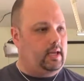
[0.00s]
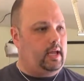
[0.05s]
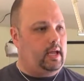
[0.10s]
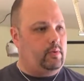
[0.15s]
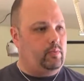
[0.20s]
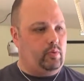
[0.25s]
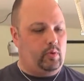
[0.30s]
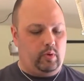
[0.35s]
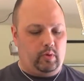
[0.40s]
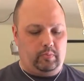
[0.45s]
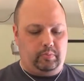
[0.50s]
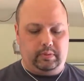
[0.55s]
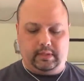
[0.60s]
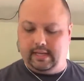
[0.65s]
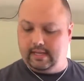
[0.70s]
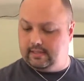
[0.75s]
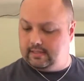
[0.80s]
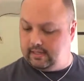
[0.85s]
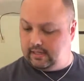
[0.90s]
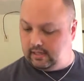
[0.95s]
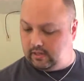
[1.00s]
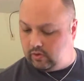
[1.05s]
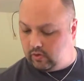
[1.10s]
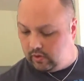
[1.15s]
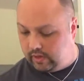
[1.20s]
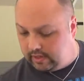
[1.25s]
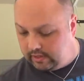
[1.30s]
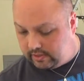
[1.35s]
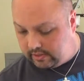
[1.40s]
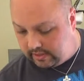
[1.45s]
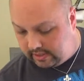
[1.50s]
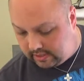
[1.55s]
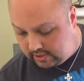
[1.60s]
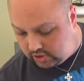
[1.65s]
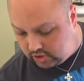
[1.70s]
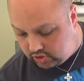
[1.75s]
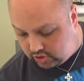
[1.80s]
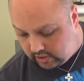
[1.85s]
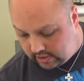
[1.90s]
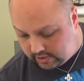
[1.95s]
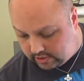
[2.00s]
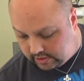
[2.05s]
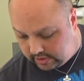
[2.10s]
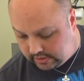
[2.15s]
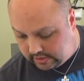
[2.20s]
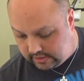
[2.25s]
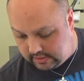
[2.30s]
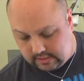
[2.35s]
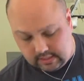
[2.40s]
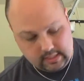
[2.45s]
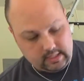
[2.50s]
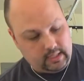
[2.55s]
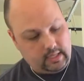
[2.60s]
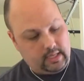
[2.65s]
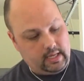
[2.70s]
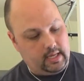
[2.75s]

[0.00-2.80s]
and we will place it according to the instructions